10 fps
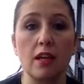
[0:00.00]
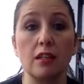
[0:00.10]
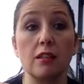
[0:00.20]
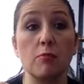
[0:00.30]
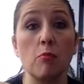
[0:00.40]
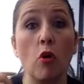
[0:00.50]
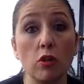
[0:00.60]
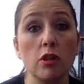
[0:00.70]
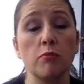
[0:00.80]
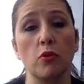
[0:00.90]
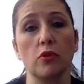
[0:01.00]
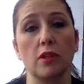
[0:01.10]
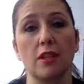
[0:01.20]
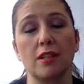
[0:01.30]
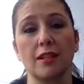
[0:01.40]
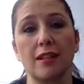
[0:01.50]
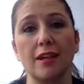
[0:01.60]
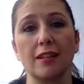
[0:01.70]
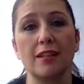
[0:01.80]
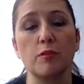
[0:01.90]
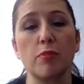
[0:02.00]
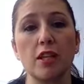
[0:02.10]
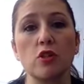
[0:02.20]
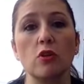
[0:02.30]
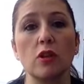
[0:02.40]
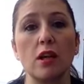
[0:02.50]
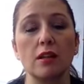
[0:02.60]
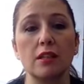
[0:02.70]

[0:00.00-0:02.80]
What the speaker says: and more importantly than that, it depends on